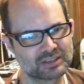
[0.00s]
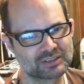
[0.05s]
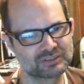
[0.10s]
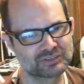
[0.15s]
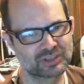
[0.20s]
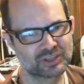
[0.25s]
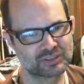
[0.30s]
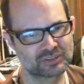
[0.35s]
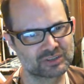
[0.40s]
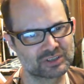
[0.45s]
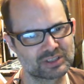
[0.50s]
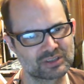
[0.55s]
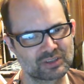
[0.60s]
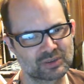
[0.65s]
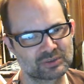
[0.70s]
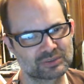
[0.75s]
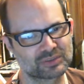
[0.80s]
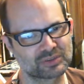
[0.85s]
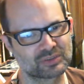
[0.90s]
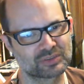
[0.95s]
generally
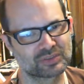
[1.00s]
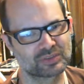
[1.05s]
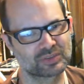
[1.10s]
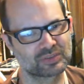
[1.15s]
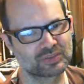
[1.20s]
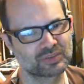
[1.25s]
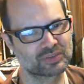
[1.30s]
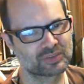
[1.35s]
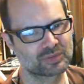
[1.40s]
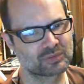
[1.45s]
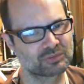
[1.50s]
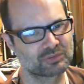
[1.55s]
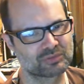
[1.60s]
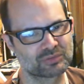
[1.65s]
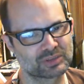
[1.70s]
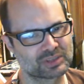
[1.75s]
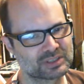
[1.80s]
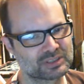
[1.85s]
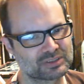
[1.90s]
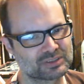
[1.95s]
those aren't the
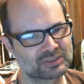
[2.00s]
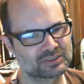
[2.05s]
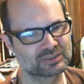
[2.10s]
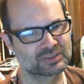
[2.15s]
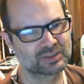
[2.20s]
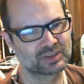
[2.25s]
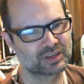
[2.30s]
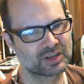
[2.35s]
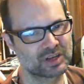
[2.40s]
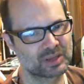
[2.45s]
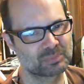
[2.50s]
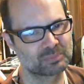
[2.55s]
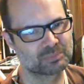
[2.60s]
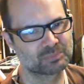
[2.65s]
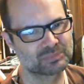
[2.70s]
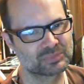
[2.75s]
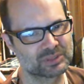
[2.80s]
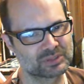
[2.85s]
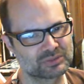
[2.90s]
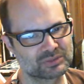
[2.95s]
releases that I'm
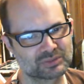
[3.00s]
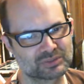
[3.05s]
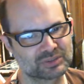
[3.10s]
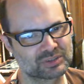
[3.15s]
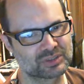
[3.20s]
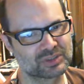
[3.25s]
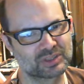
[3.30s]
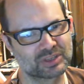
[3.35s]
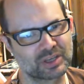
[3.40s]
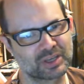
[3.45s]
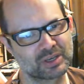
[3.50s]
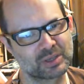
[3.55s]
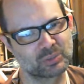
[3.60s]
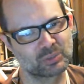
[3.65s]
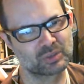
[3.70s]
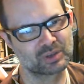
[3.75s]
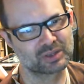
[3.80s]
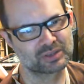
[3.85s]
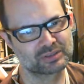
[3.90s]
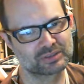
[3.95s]
interested in
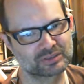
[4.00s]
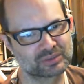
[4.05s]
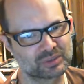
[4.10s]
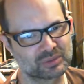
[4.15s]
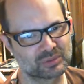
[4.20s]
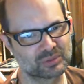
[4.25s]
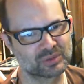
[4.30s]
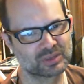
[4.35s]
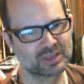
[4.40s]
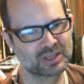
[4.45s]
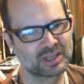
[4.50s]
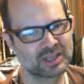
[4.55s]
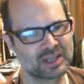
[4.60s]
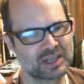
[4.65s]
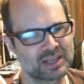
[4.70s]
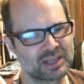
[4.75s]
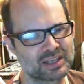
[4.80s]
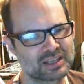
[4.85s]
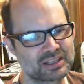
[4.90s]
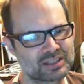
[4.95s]
anyway so
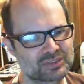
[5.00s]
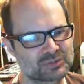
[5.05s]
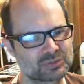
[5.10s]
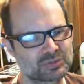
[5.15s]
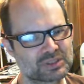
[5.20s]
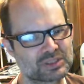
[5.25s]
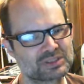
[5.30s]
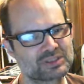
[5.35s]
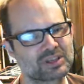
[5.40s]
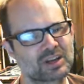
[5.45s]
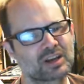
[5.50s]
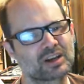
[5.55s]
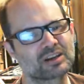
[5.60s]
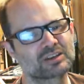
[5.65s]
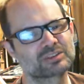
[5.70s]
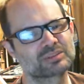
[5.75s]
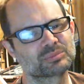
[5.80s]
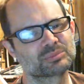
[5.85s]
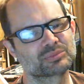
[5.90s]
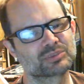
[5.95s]
it gets really
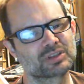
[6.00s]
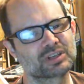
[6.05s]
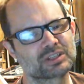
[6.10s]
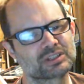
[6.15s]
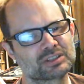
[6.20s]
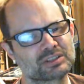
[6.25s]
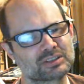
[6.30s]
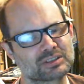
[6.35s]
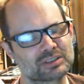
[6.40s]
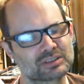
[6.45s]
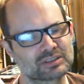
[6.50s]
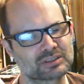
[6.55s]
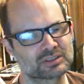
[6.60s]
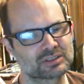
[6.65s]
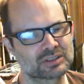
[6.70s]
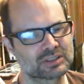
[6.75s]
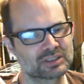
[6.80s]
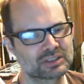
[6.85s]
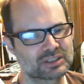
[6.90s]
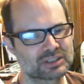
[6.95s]
tiresome trying to
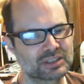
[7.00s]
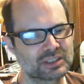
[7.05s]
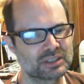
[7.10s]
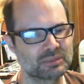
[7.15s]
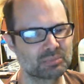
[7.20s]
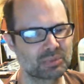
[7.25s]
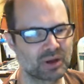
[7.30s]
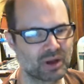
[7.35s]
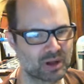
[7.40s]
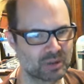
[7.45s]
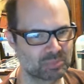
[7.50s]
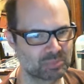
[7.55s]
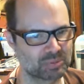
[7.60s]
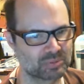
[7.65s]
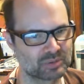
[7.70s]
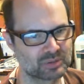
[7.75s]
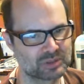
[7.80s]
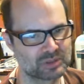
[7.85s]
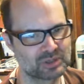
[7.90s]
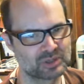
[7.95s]
keep up
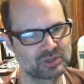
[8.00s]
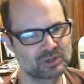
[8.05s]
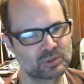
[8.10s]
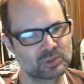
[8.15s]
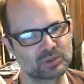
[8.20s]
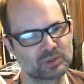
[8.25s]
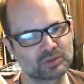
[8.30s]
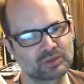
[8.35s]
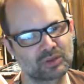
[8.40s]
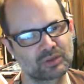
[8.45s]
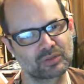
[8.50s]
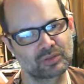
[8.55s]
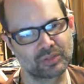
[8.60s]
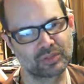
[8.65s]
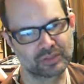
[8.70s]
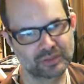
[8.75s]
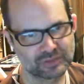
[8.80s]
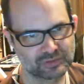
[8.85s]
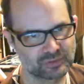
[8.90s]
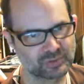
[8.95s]
with all the
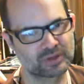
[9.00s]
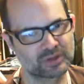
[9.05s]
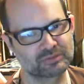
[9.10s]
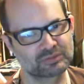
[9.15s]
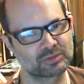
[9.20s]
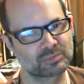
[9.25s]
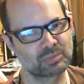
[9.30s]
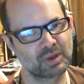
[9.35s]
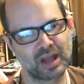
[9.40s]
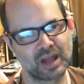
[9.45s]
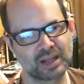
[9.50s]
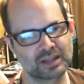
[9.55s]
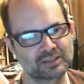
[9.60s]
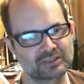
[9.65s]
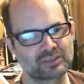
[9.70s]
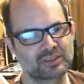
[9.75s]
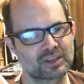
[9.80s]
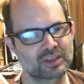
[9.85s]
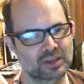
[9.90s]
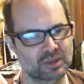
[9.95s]
things you have to buy
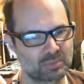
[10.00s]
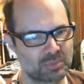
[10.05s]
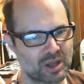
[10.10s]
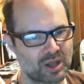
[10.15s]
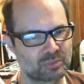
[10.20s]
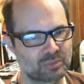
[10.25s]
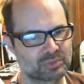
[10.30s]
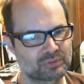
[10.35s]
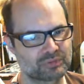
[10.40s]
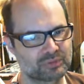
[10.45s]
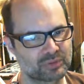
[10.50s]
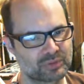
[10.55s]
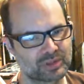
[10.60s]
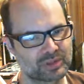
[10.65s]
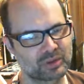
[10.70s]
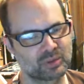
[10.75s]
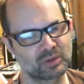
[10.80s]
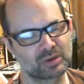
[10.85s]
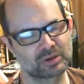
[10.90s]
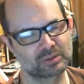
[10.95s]
as they come out before
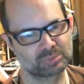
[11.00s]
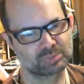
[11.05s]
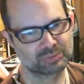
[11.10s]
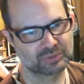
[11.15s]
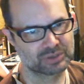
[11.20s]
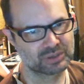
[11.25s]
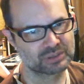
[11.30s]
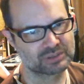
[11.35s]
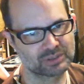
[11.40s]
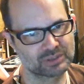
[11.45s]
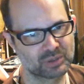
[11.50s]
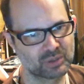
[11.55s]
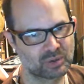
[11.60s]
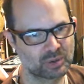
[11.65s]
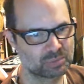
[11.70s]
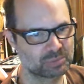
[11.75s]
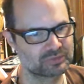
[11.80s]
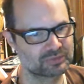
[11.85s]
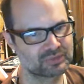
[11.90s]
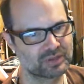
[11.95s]
they go out of print and go
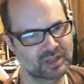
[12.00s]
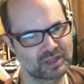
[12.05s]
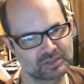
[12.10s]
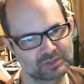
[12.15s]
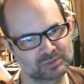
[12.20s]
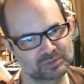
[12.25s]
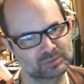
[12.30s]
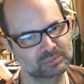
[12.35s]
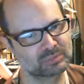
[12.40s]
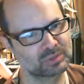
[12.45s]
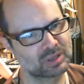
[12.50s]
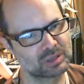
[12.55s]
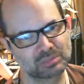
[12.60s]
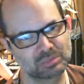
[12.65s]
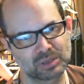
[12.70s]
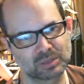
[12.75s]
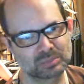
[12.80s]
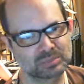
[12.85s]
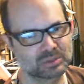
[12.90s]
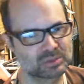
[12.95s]
up in value and blah
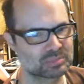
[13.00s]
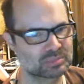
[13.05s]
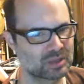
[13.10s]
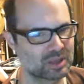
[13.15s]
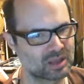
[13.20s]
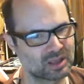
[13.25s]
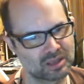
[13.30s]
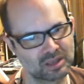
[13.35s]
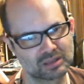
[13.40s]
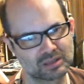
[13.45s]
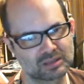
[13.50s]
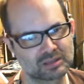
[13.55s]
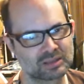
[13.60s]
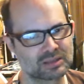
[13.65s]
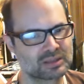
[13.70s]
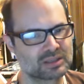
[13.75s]
blah blah blah